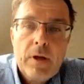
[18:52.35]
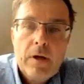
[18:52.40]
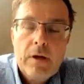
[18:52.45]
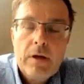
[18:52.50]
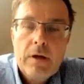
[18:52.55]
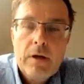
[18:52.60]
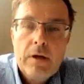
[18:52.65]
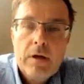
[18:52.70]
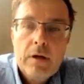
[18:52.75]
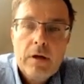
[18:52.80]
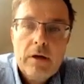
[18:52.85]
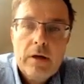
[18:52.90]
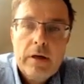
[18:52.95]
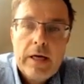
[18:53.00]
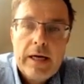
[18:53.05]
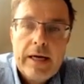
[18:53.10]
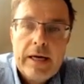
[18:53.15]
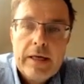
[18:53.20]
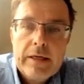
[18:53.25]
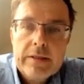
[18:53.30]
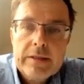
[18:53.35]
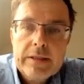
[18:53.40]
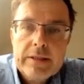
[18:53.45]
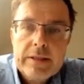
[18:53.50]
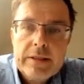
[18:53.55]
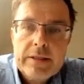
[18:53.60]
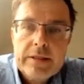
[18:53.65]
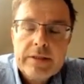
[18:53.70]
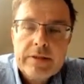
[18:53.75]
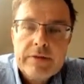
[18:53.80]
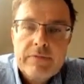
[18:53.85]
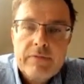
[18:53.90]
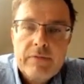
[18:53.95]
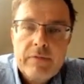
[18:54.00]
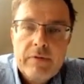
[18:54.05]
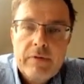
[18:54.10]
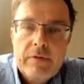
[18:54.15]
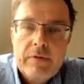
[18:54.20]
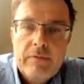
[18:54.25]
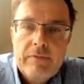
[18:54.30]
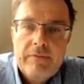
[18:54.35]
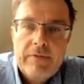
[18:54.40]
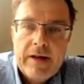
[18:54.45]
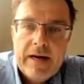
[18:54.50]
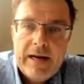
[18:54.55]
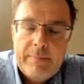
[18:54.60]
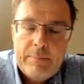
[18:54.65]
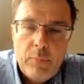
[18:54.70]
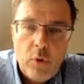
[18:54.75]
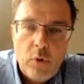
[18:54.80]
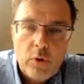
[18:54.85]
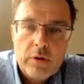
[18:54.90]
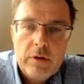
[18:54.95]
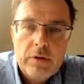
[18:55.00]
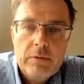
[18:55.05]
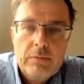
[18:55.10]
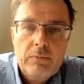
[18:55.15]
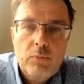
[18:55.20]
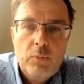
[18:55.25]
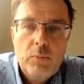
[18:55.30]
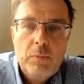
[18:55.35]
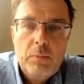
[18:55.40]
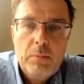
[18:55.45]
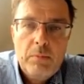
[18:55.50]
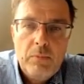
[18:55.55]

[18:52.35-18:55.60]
Again, this is very important.